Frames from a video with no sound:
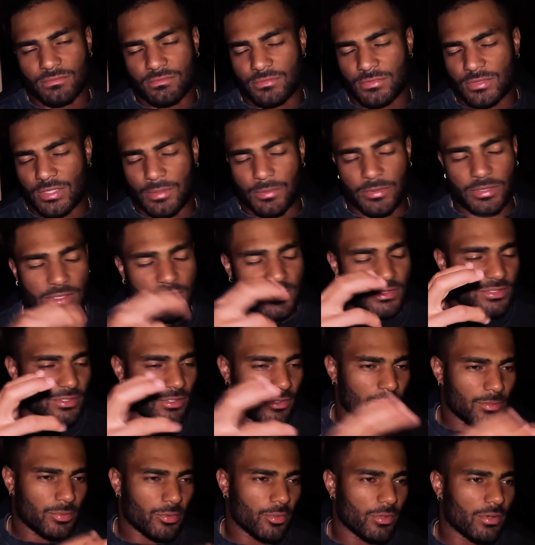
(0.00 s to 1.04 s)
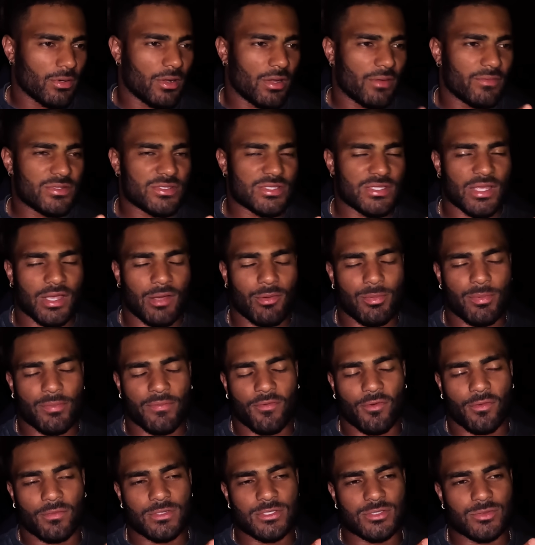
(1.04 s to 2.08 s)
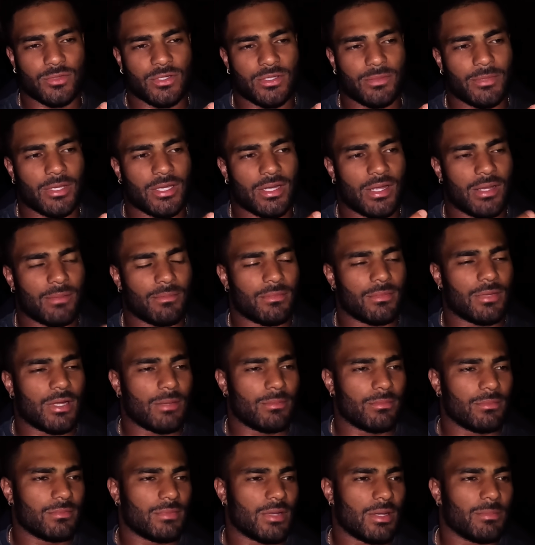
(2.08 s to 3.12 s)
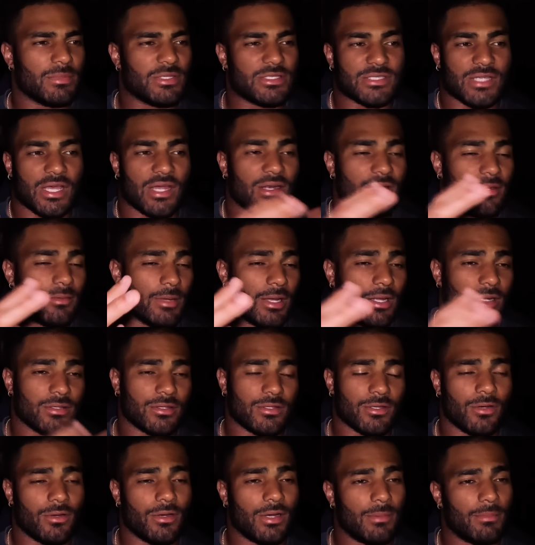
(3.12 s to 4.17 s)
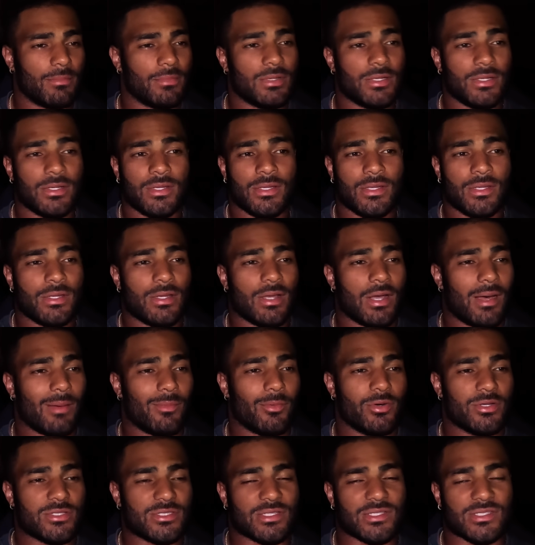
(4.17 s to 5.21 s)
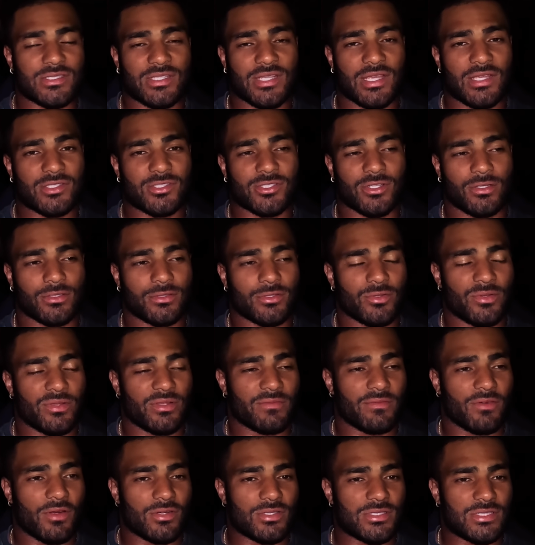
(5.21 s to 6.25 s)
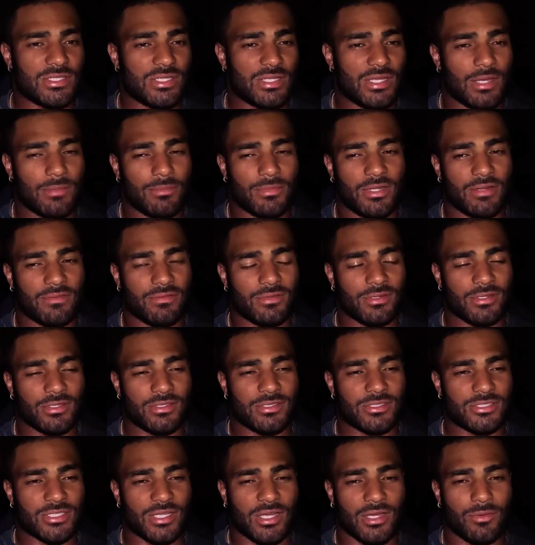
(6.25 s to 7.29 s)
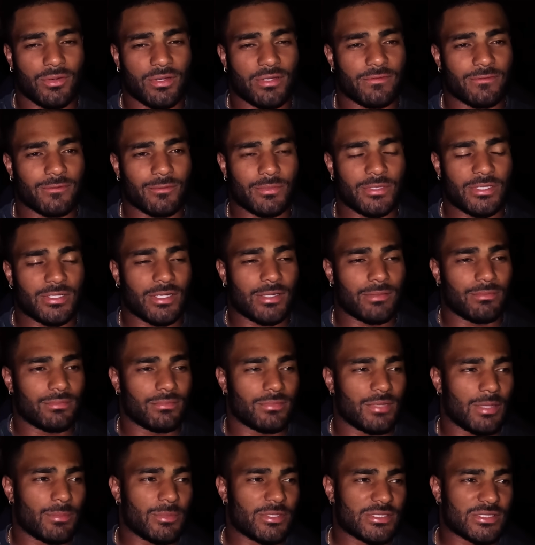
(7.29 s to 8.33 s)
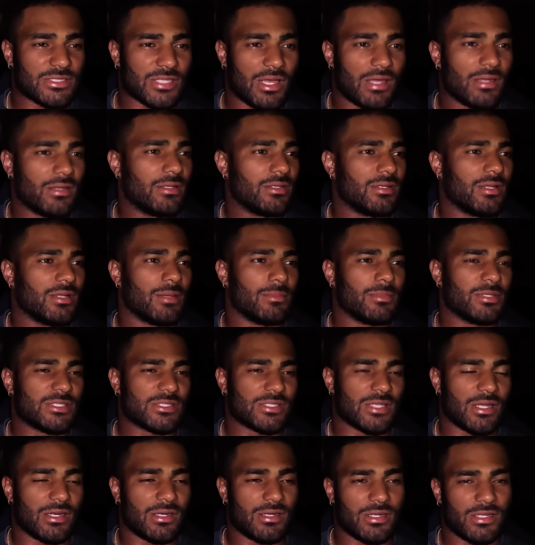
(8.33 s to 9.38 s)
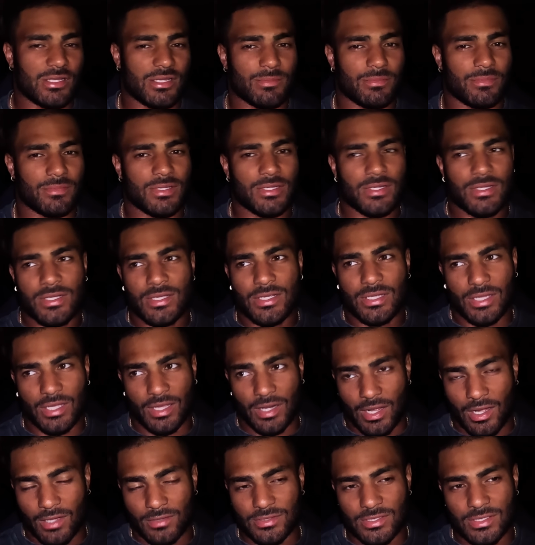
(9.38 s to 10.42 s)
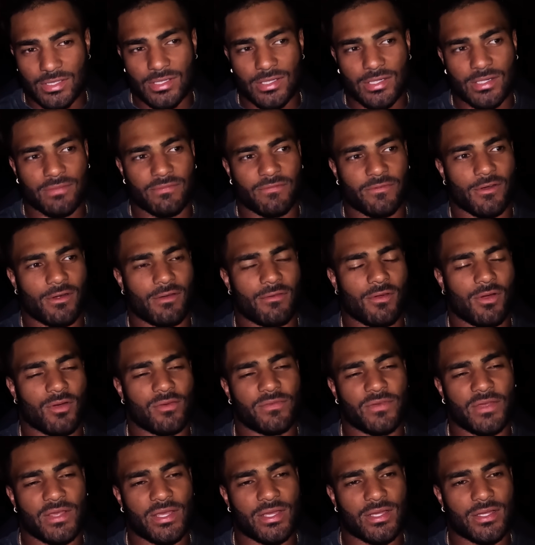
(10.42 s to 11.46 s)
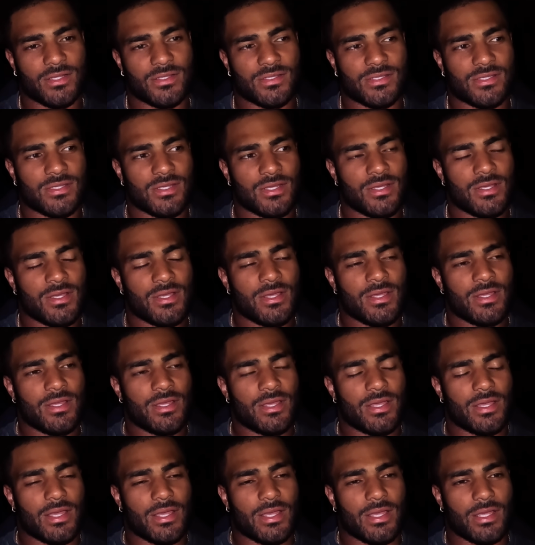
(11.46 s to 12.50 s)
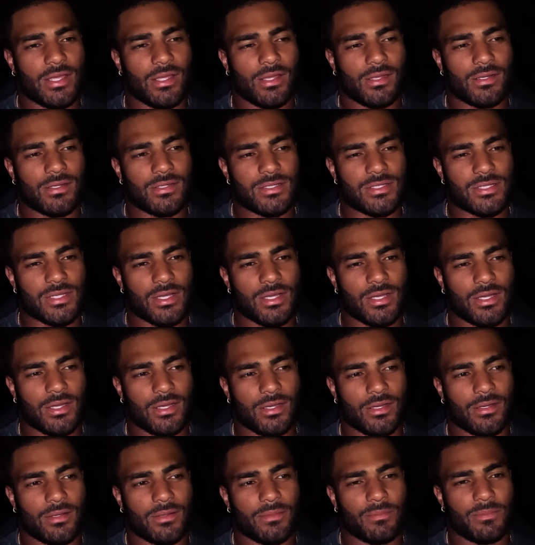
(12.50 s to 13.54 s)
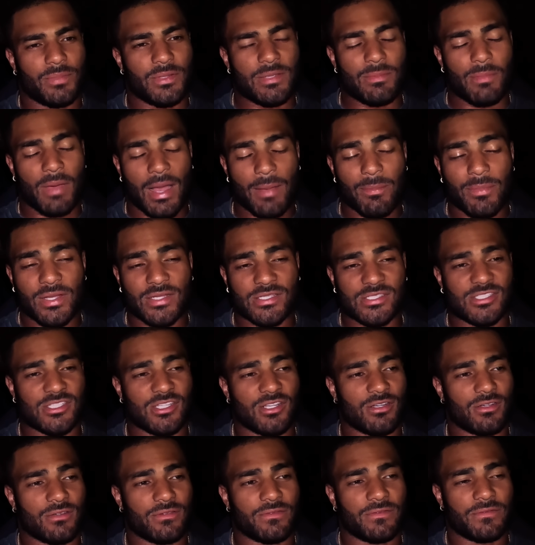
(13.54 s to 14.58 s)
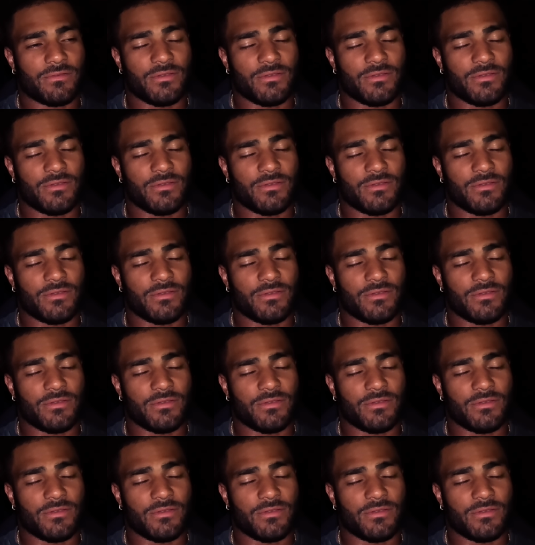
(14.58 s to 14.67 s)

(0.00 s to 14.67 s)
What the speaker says: It's so important, obviously, how we perform this week, man. I'm excited about it, though. I'm always gonna stand tall through the adversity. I'm never gonna shy away from it. I'm excited. I'm excited to get out there in front of our fans and be my best self.